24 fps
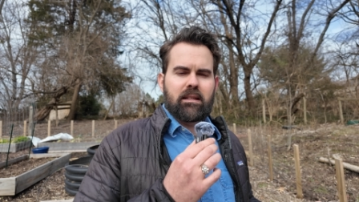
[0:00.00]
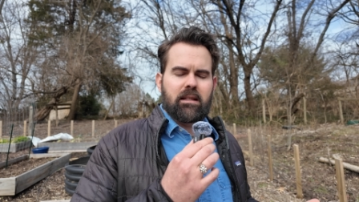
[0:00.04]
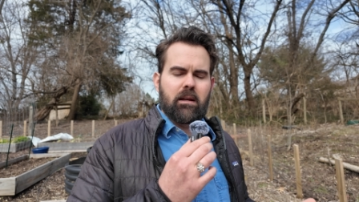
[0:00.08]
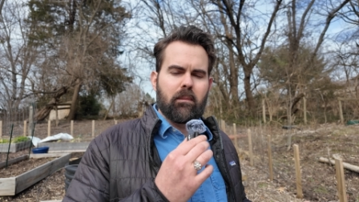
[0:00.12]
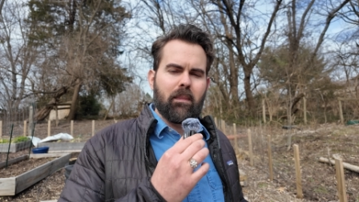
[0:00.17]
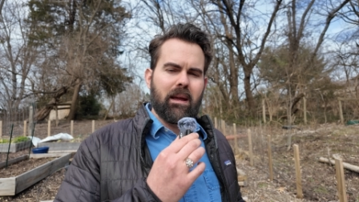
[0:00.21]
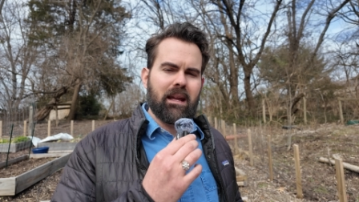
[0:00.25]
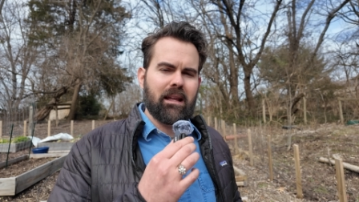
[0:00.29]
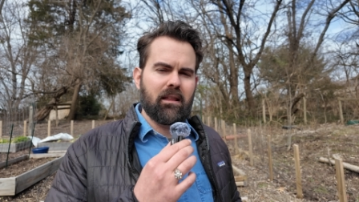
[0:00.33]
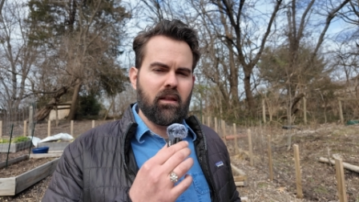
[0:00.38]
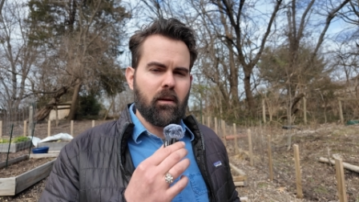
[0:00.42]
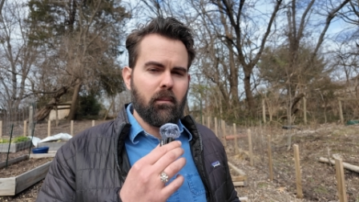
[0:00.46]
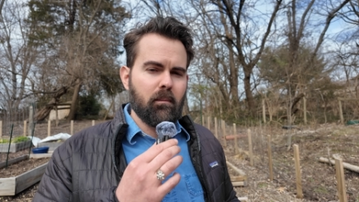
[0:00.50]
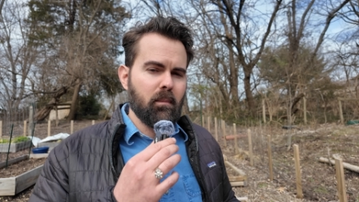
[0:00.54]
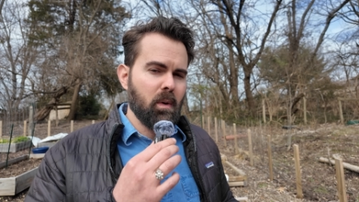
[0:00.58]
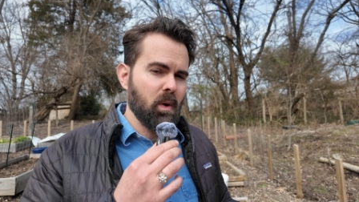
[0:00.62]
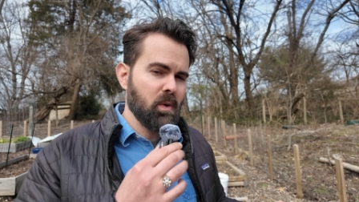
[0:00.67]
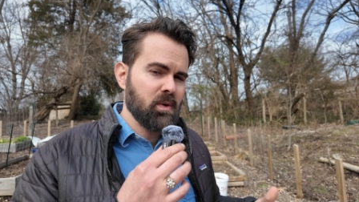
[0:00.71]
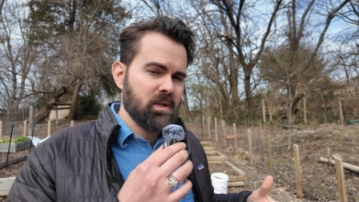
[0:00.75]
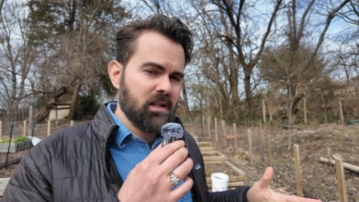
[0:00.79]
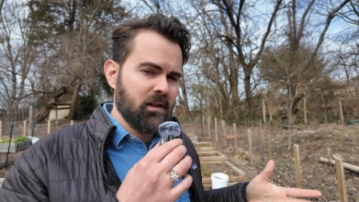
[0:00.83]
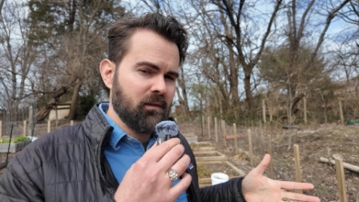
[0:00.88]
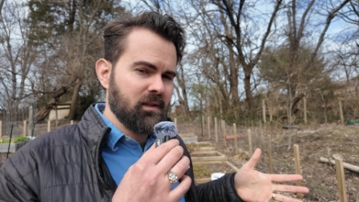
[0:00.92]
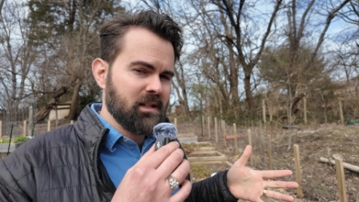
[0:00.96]
to make the
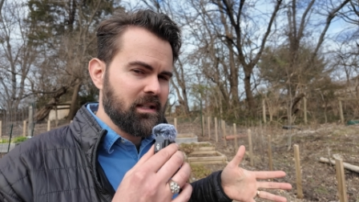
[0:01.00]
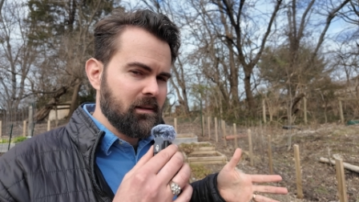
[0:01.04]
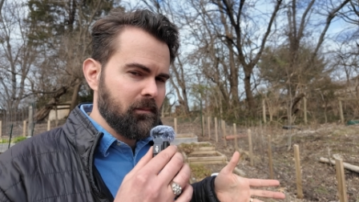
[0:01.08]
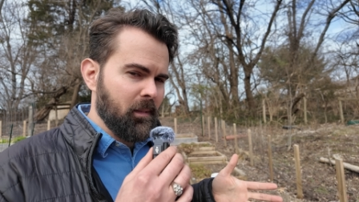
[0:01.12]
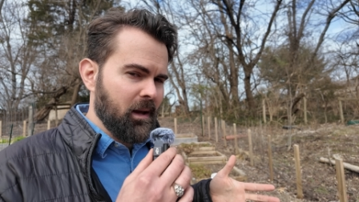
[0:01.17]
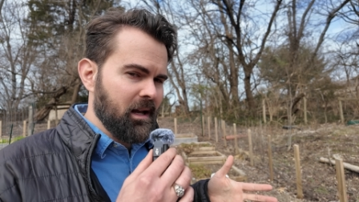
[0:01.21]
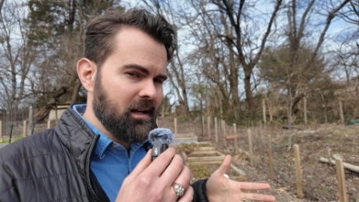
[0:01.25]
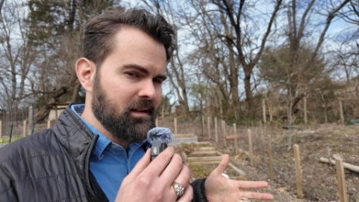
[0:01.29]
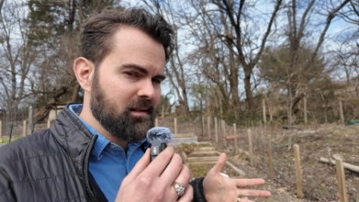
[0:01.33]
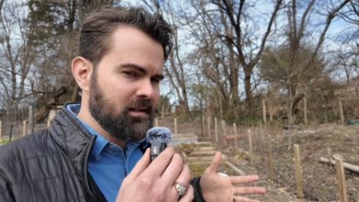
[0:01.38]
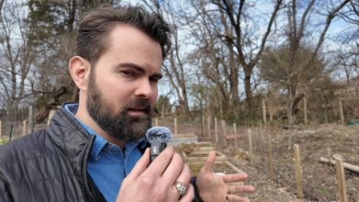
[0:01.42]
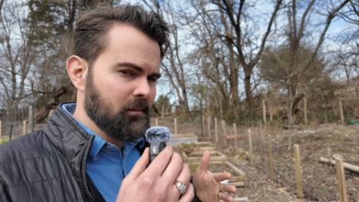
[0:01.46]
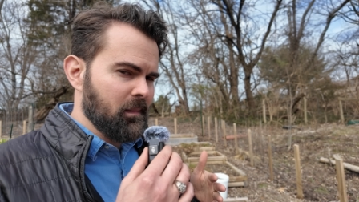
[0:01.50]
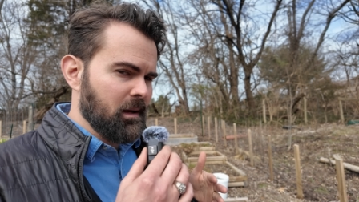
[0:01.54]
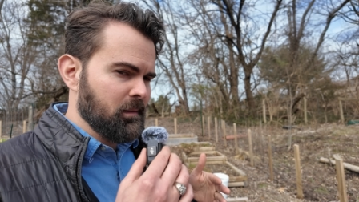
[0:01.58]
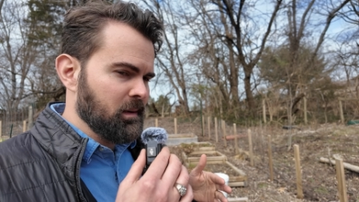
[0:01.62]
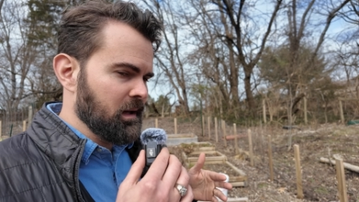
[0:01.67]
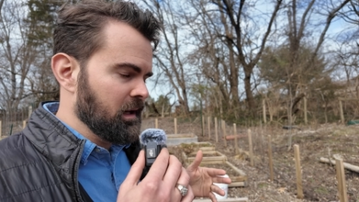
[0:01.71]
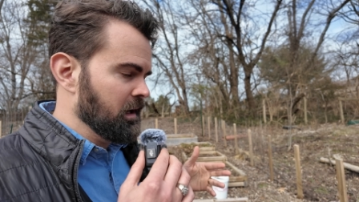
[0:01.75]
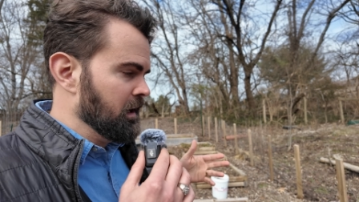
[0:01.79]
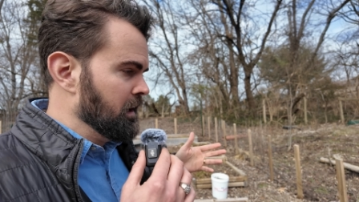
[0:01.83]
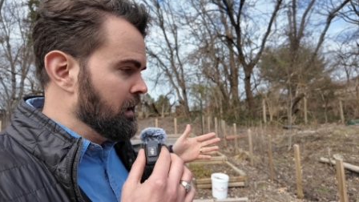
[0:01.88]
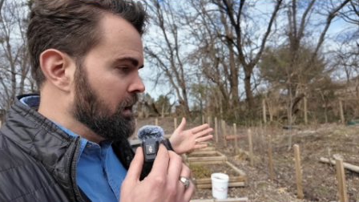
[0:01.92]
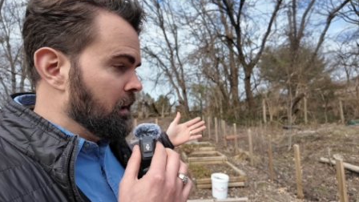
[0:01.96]
most of a space and
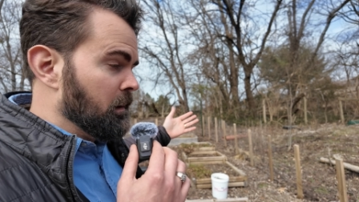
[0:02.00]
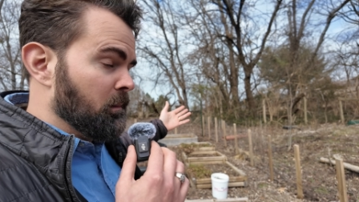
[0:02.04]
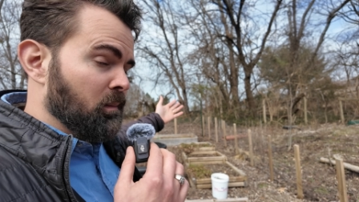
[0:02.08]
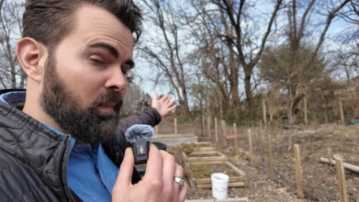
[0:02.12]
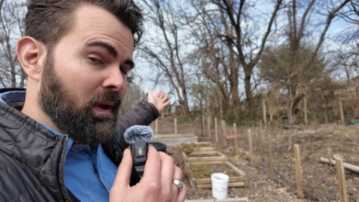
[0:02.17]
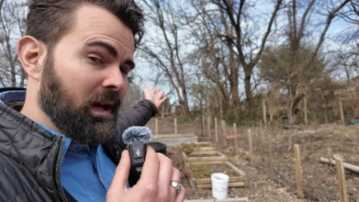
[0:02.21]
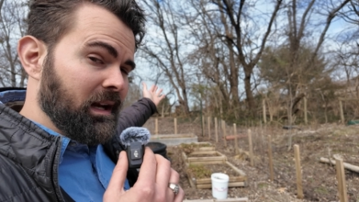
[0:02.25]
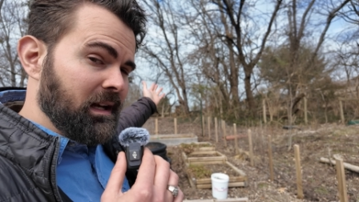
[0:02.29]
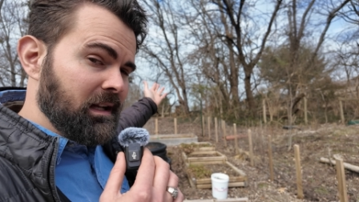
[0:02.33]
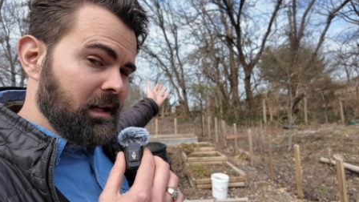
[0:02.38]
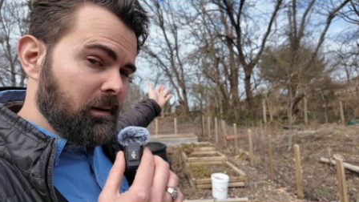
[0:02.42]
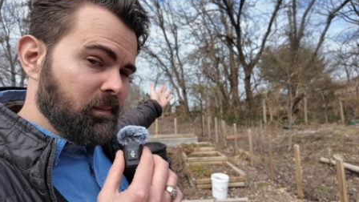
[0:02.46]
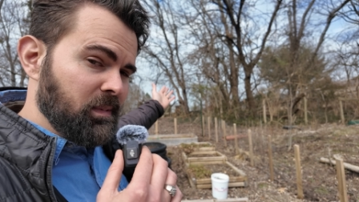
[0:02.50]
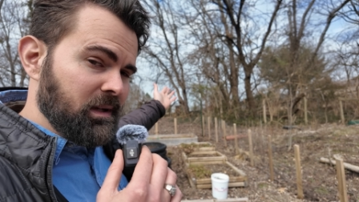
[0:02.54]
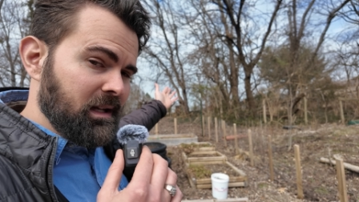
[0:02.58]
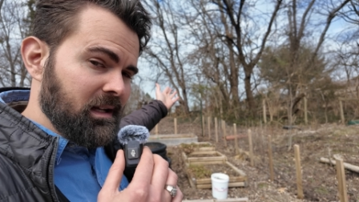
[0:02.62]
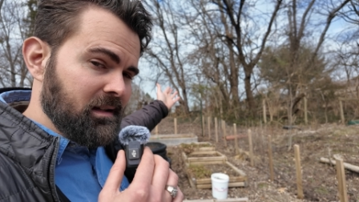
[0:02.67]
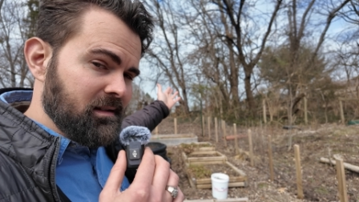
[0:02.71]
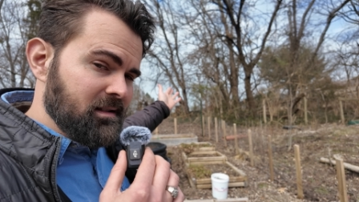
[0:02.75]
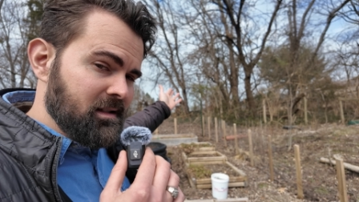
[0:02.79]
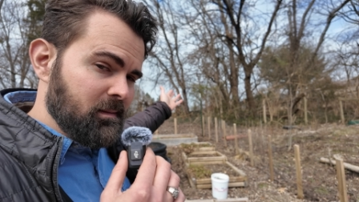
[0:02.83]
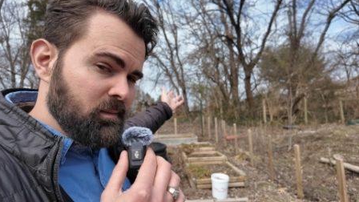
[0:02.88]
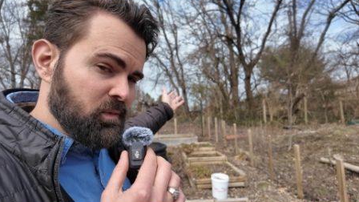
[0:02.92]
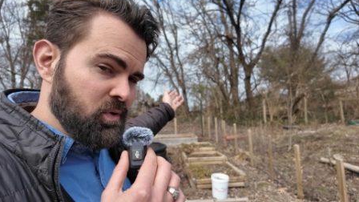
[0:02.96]
maybe planting up
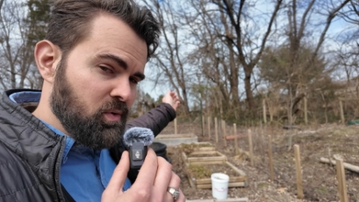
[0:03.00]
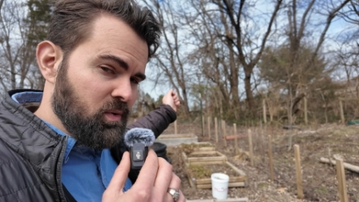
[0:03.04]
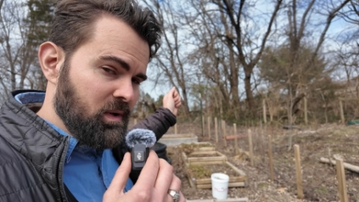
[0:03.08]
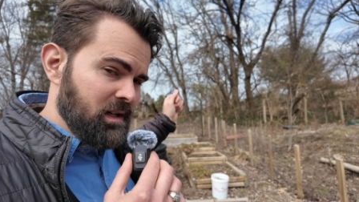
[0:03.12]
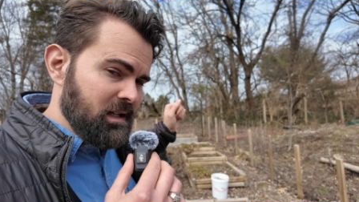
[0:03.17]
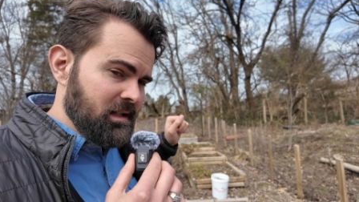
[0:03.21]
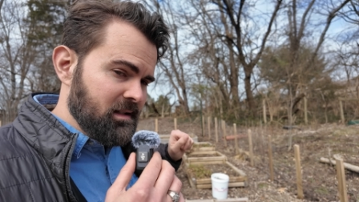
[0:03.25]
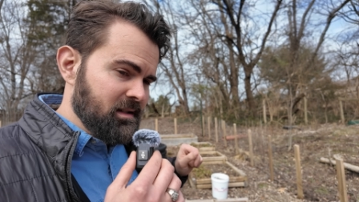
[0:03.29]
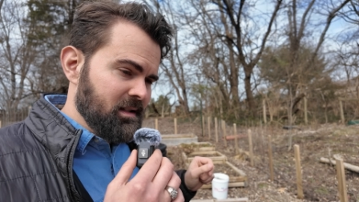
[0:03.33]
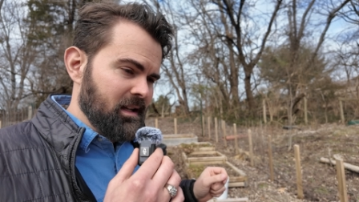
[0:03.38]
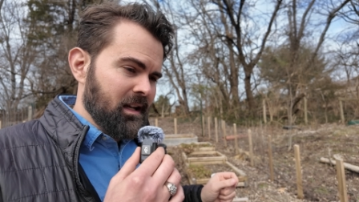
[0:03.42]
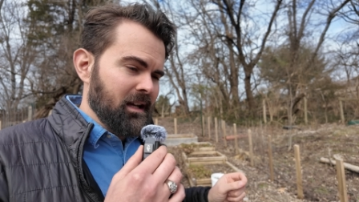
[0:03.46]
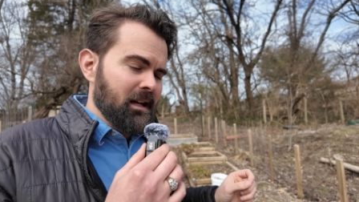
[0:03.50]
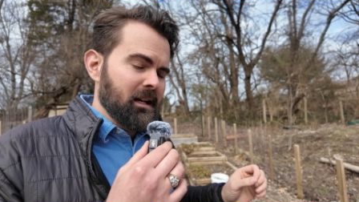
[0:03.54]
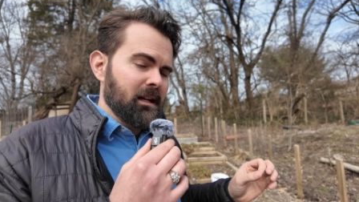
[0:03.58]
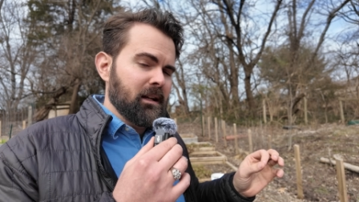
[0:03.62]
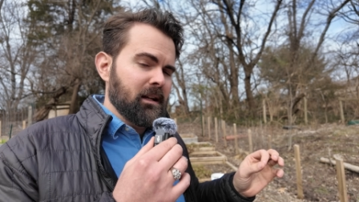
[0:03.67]
against some trees,